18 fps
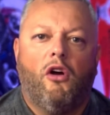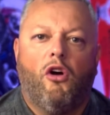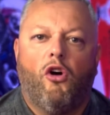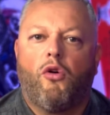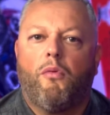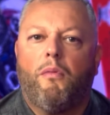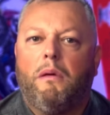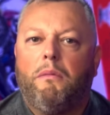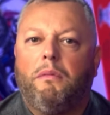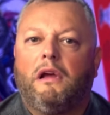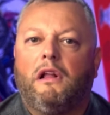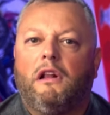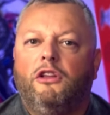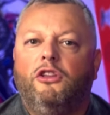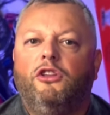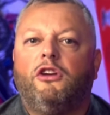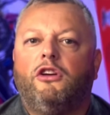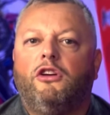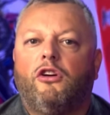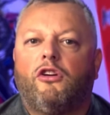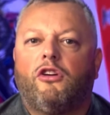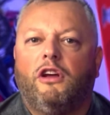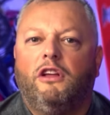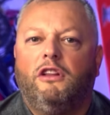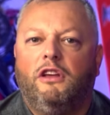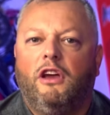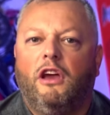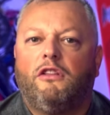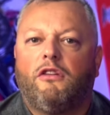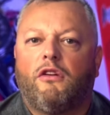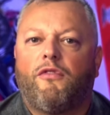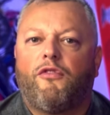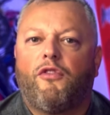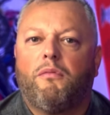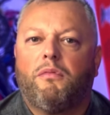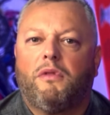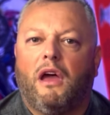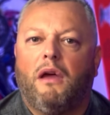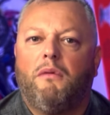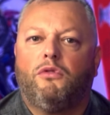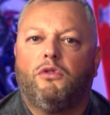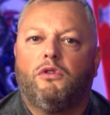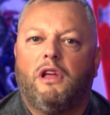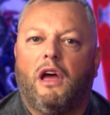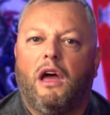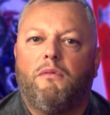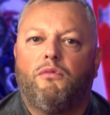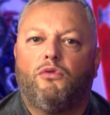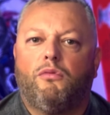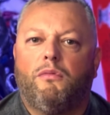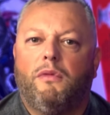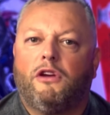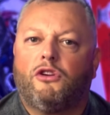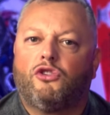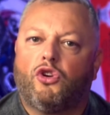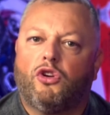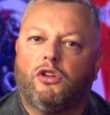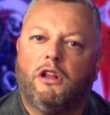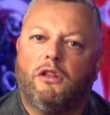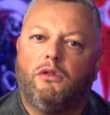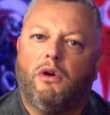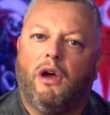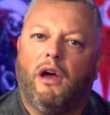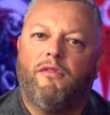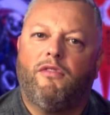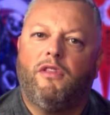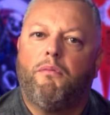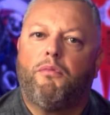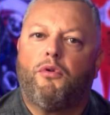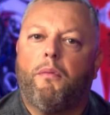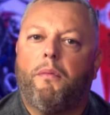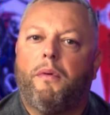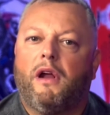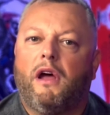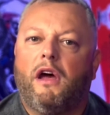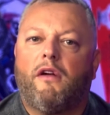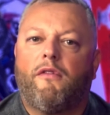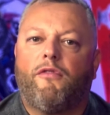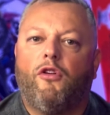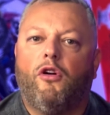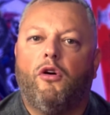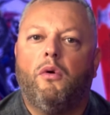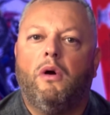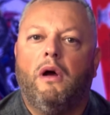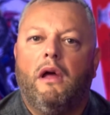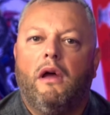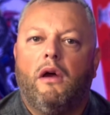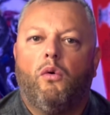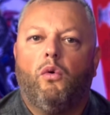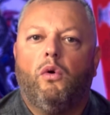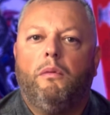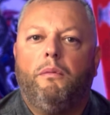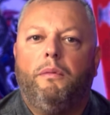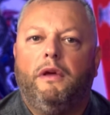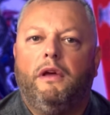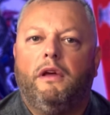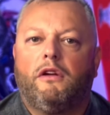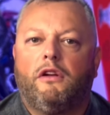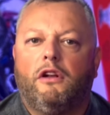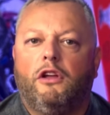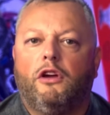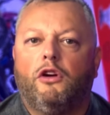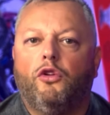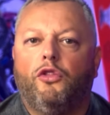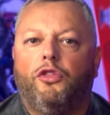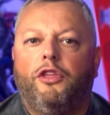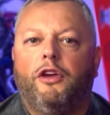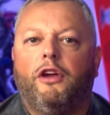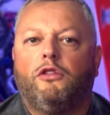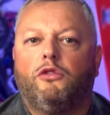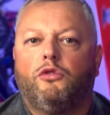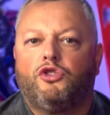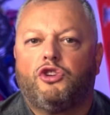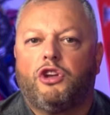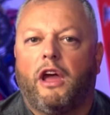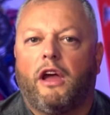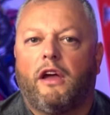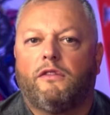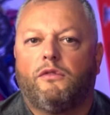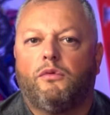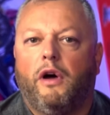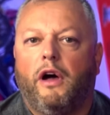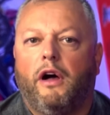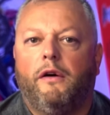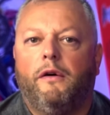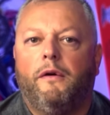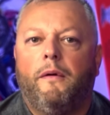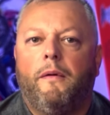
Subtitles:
or maybe cleaning your radiator from time to time to make sure that you have the proper airflow will be a really good thing to check as well.